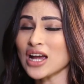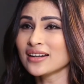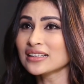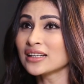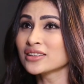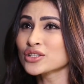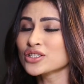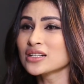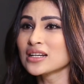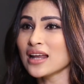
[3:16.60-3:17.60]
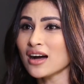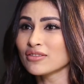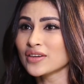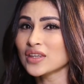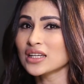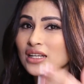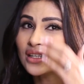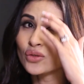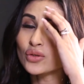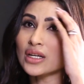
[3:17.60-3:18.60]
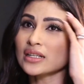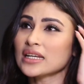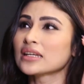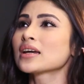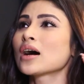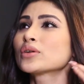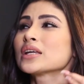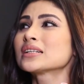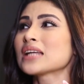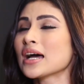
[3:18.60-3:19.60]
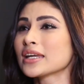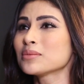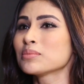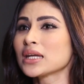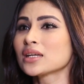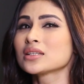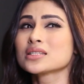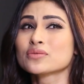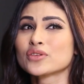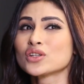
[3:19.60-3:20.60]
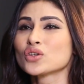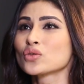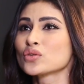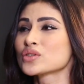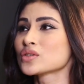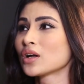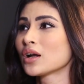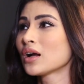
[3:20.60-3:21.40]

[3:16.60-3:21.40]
Such unconditional love. And they, you know, they are taking out their time making these videos.